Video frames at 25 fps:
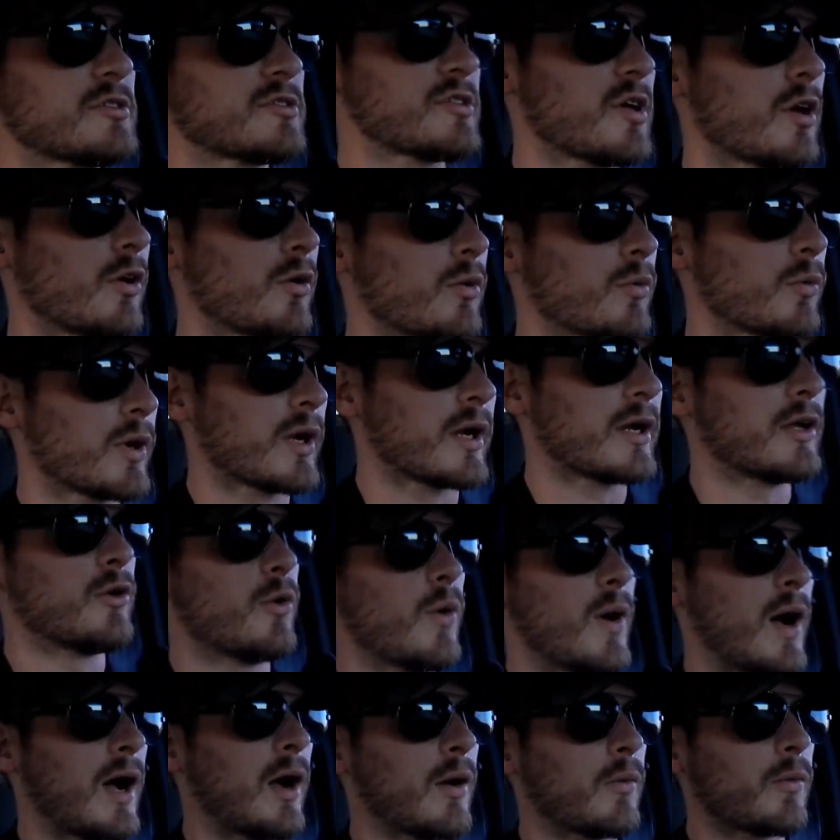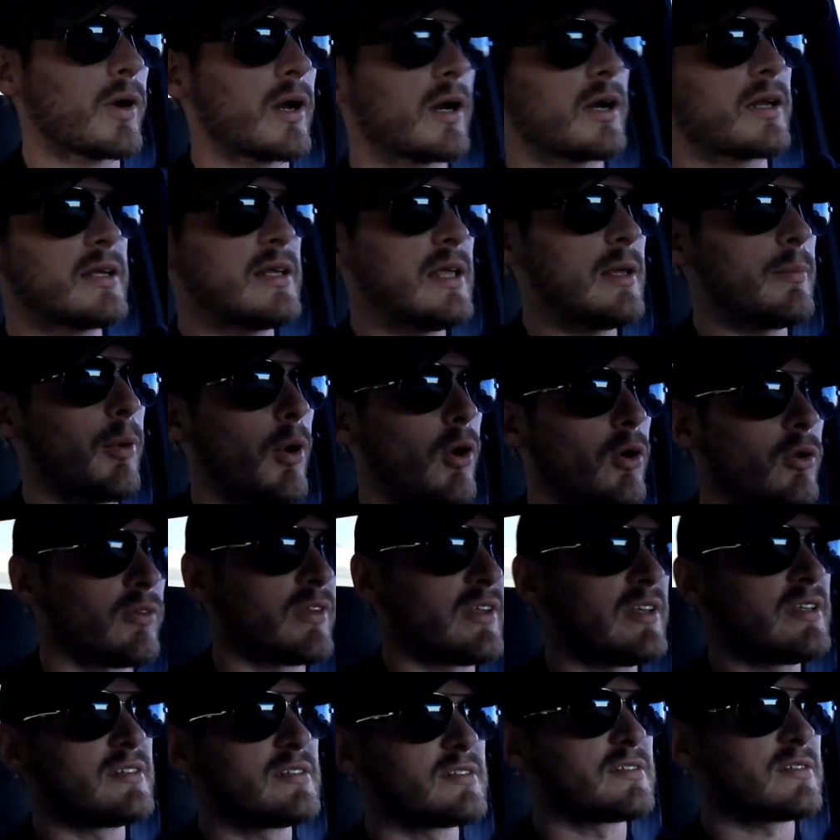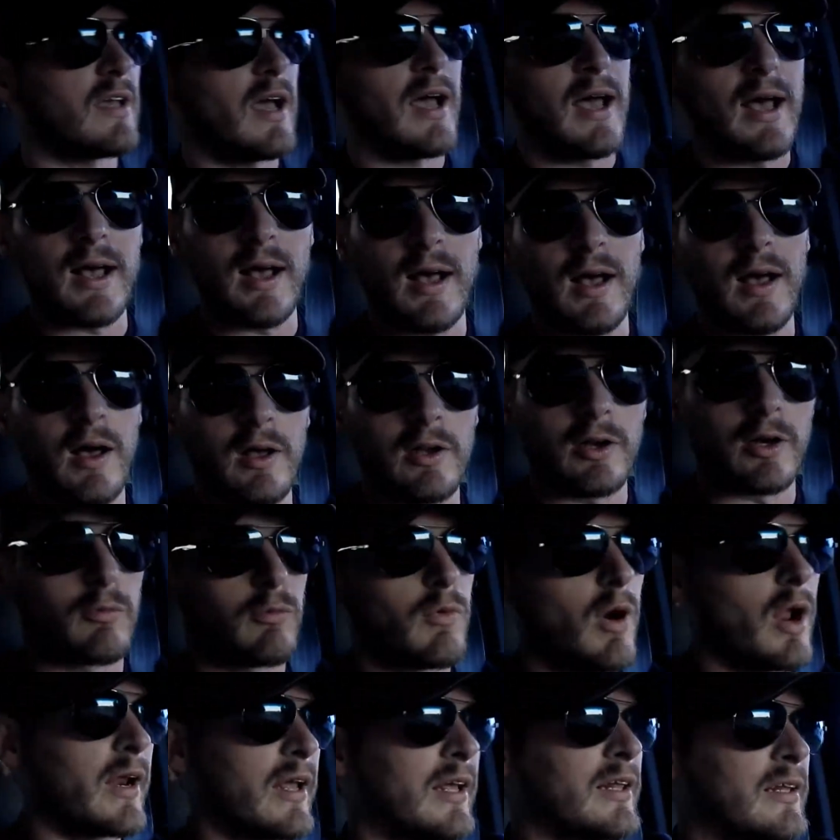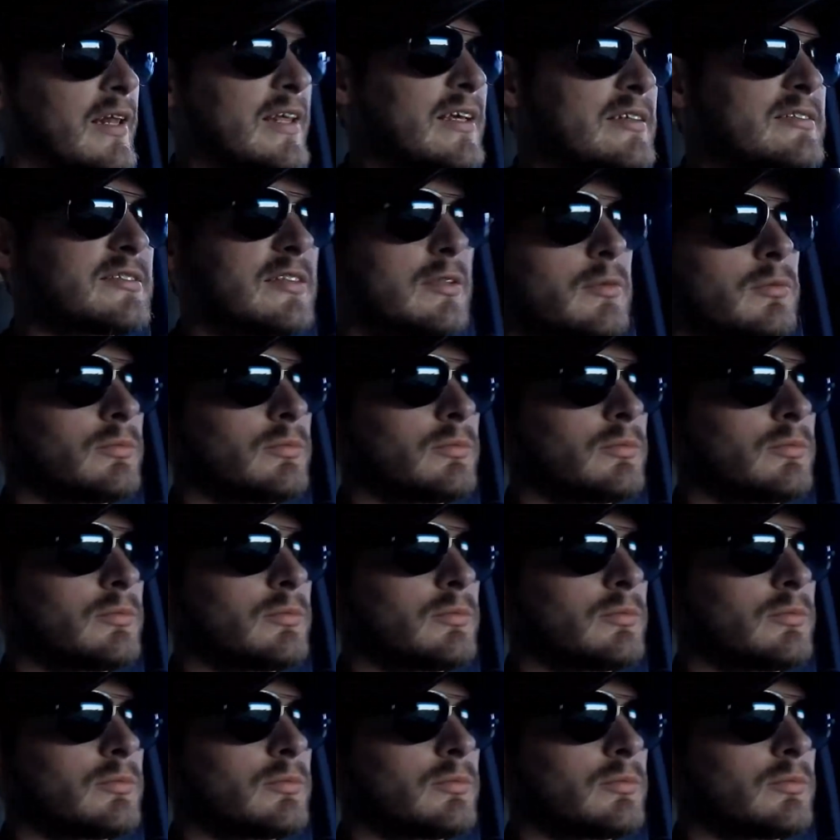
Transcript: So we're gonna uh, we're gonna keep all these uh, on a running list.